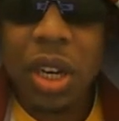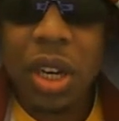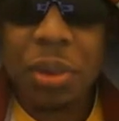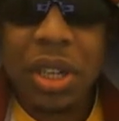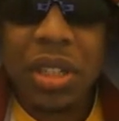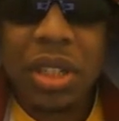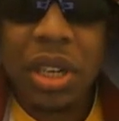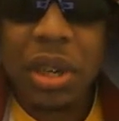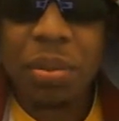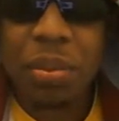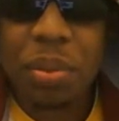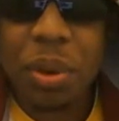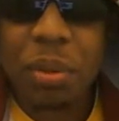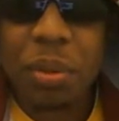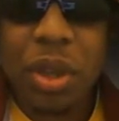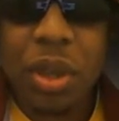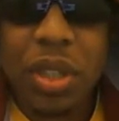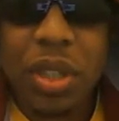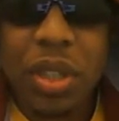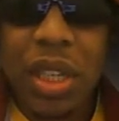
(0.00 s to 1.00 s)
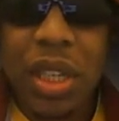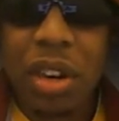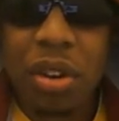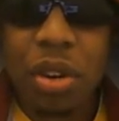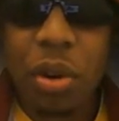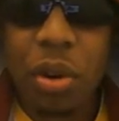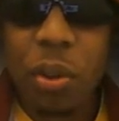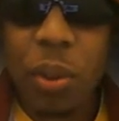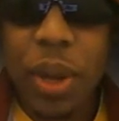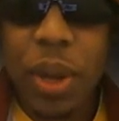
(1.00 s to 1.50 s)
to basically put
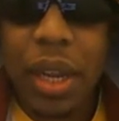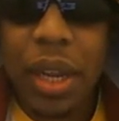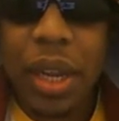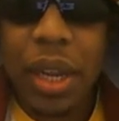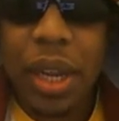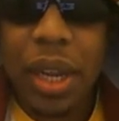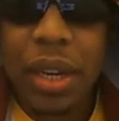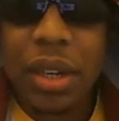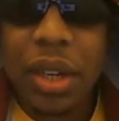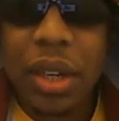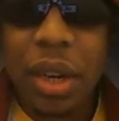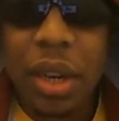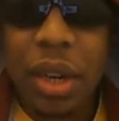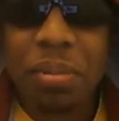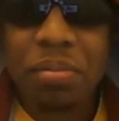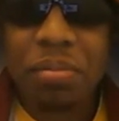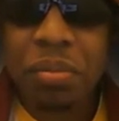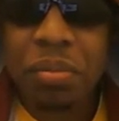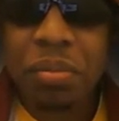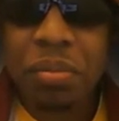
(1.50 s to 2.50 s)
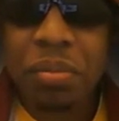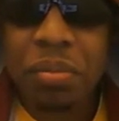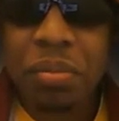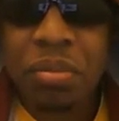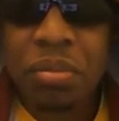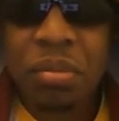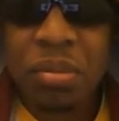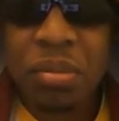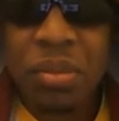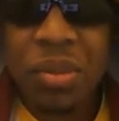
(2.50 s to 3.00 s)
Montenegro away, and um,
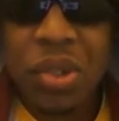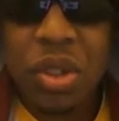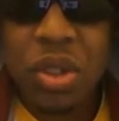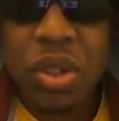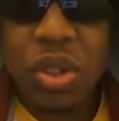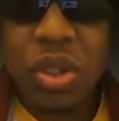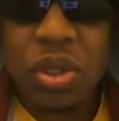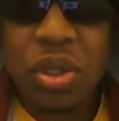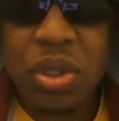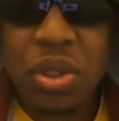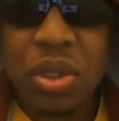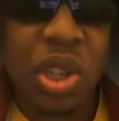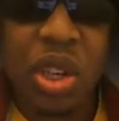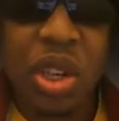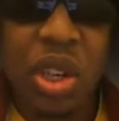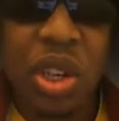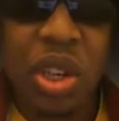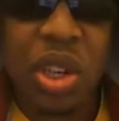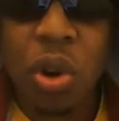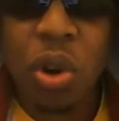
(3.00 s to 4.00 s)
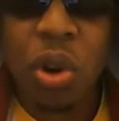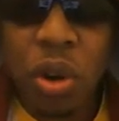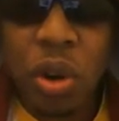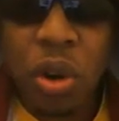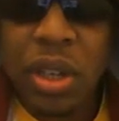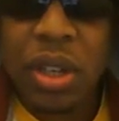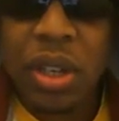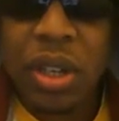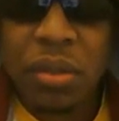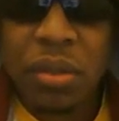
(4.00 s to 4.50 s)
should have
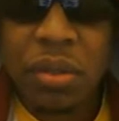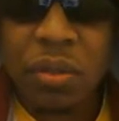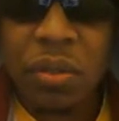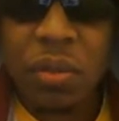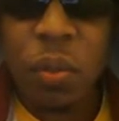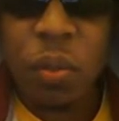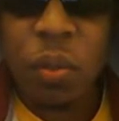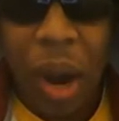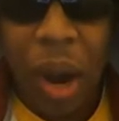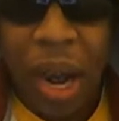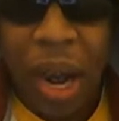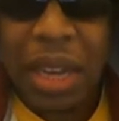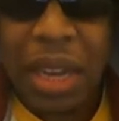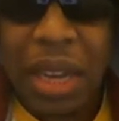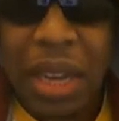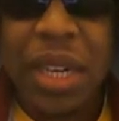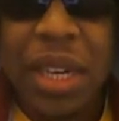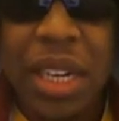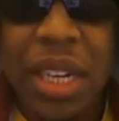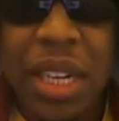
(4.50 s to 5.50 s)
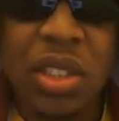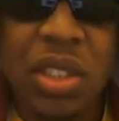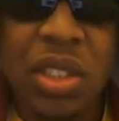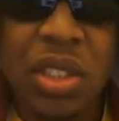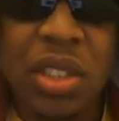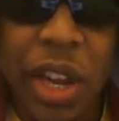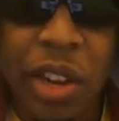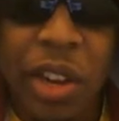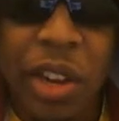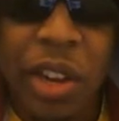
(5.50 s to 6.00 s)
scored. Why? Because he's
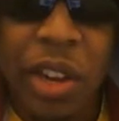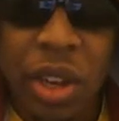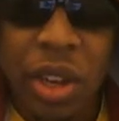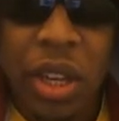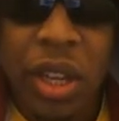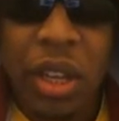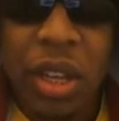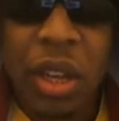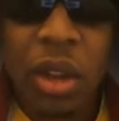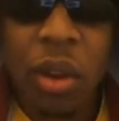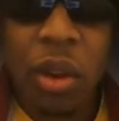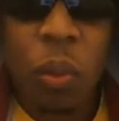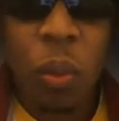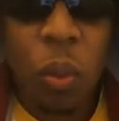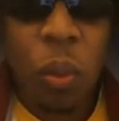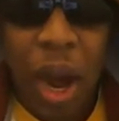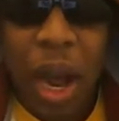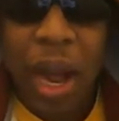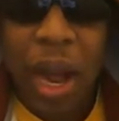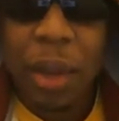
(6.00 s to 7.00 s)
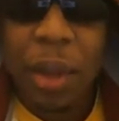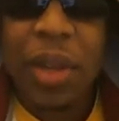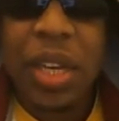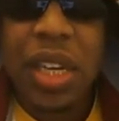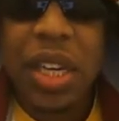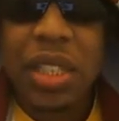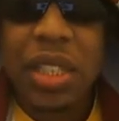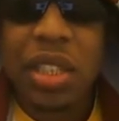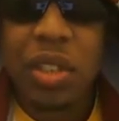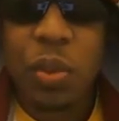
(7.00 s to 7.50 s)
Wayne Rooney. Why?
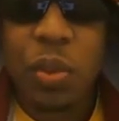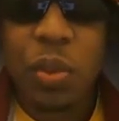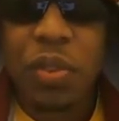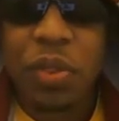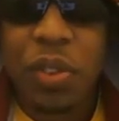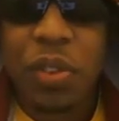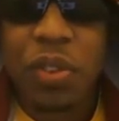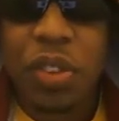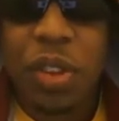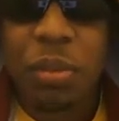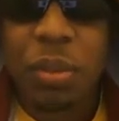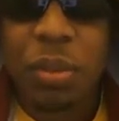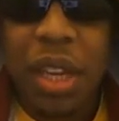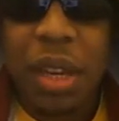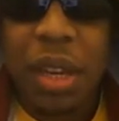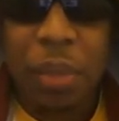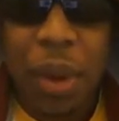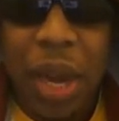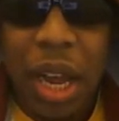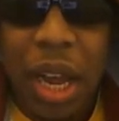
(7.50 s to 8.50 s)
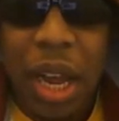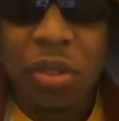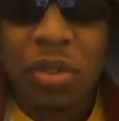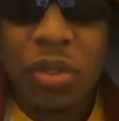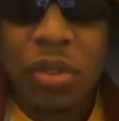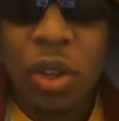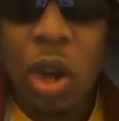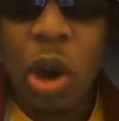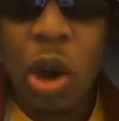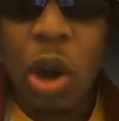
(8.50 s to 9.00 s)
Because he's worth 50 million
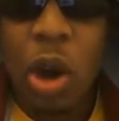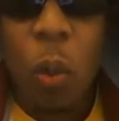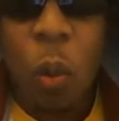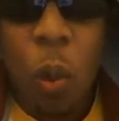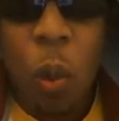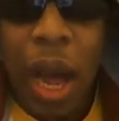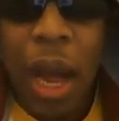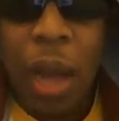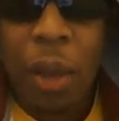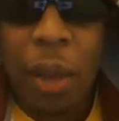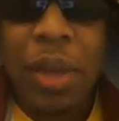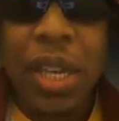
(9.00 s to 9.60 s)
pounds. Why?